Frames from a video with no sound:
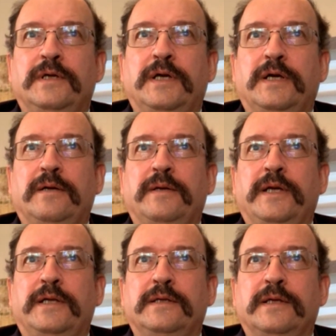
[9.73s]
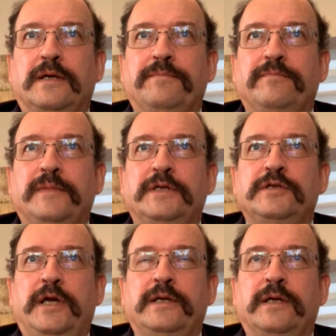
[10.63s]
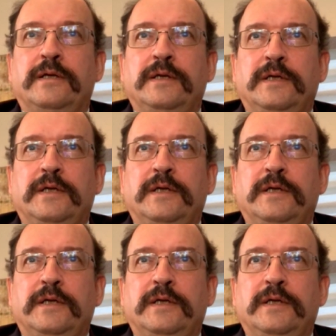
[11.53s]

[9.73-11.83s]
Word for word: uh, and, um, and, China.